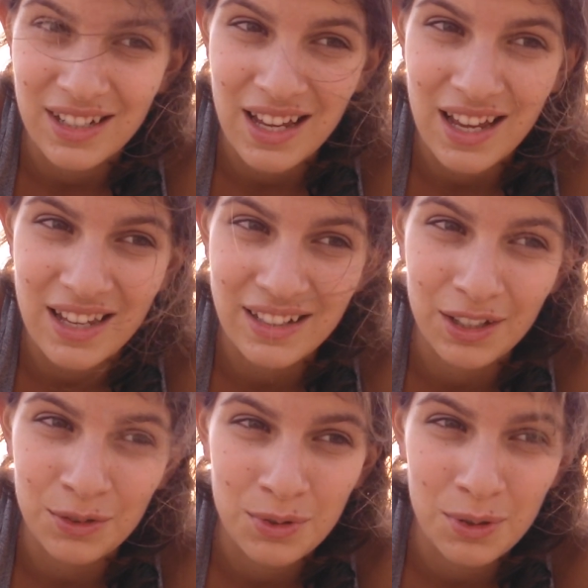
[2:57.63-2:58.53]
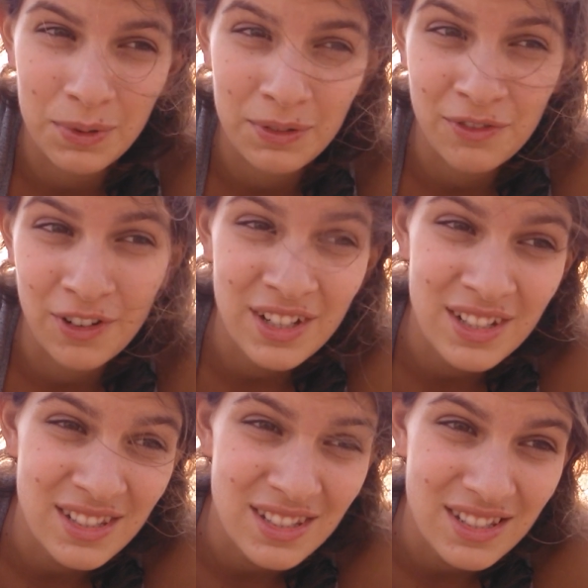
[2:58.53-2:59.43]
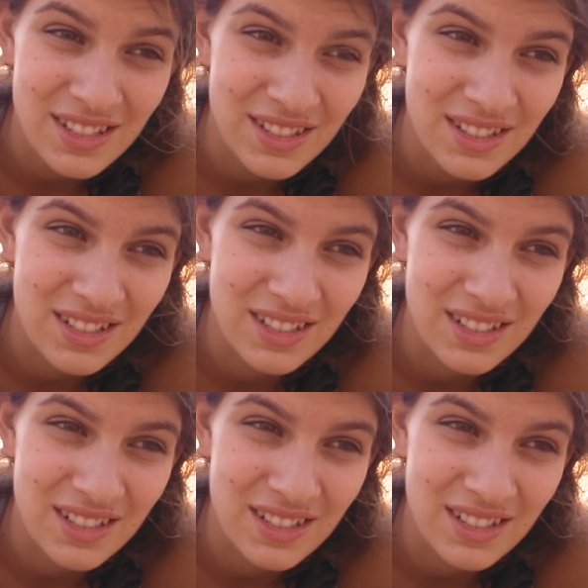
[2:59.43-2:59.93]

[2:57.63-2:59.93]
and I grew up in France,